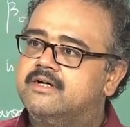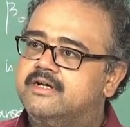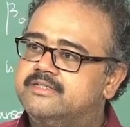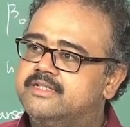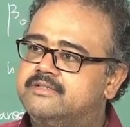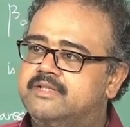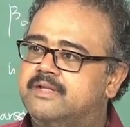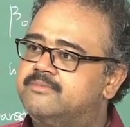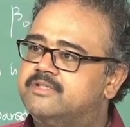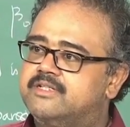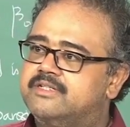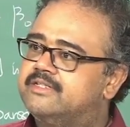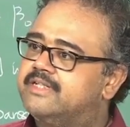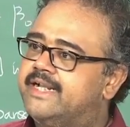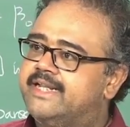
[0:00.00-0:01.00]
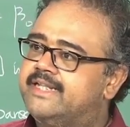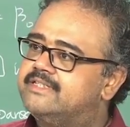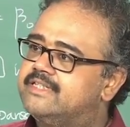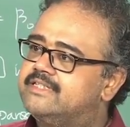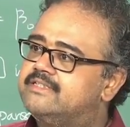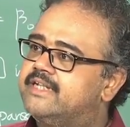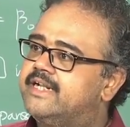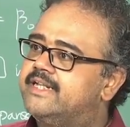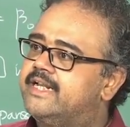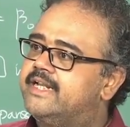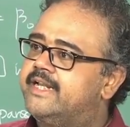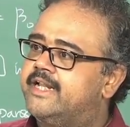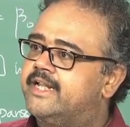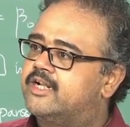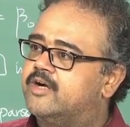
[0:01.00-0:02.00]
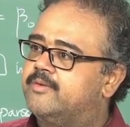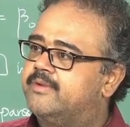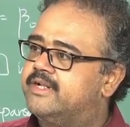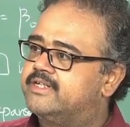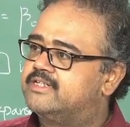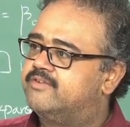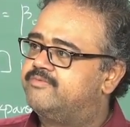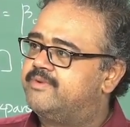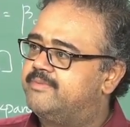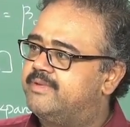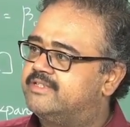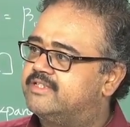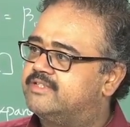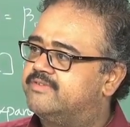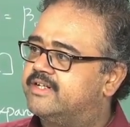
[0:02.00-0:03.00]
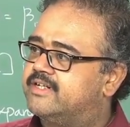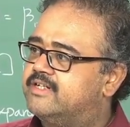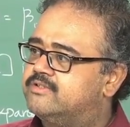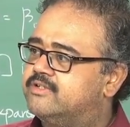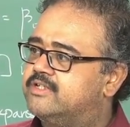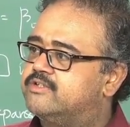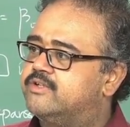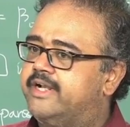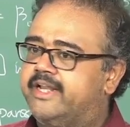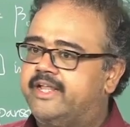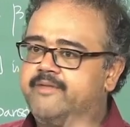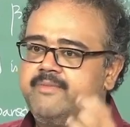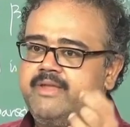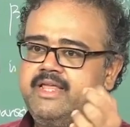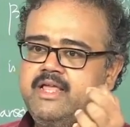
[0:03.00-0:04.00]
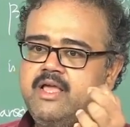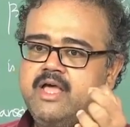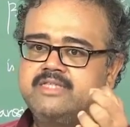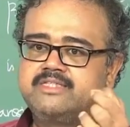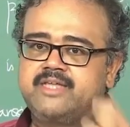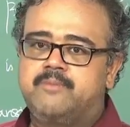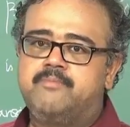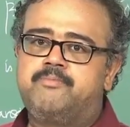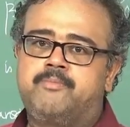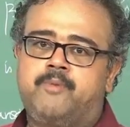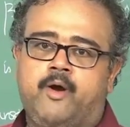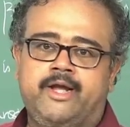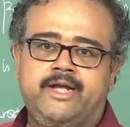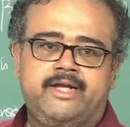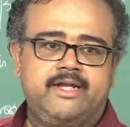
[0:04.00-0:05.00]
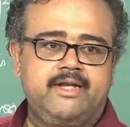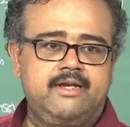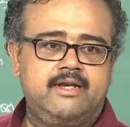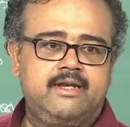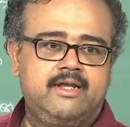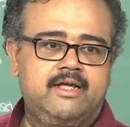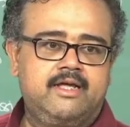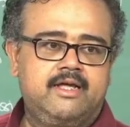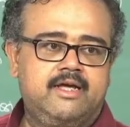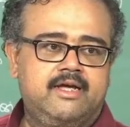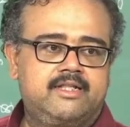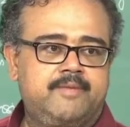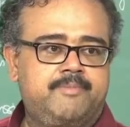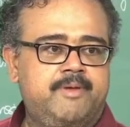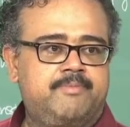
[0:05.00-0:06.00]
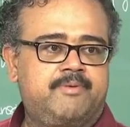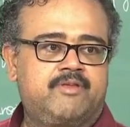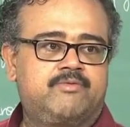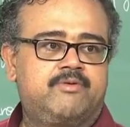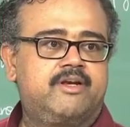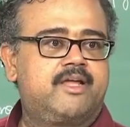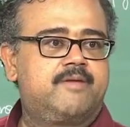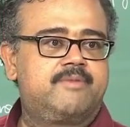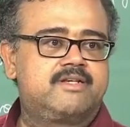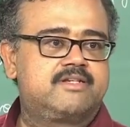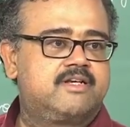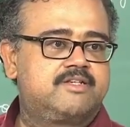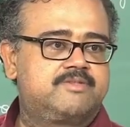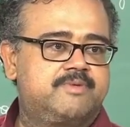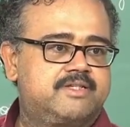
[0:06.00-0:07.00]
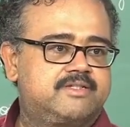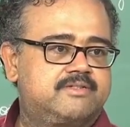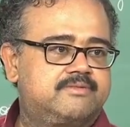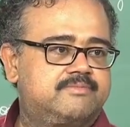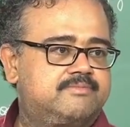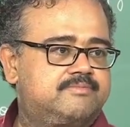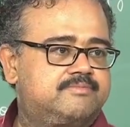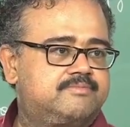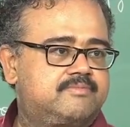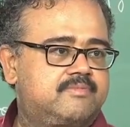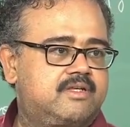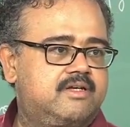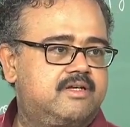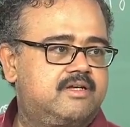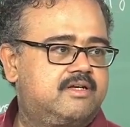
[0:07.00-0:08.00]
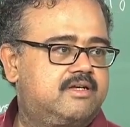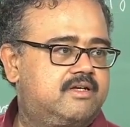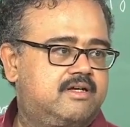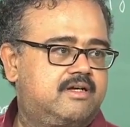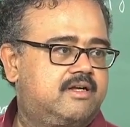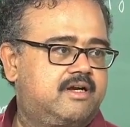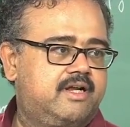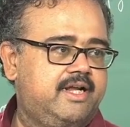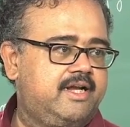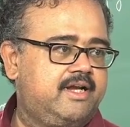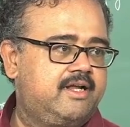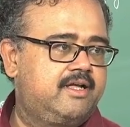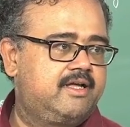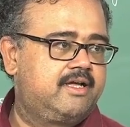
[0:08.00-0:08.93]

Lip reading: are just I am getting a linear combination of my basis vectors. So, it is going to give me some point in the p plus 1 dimensional space, right.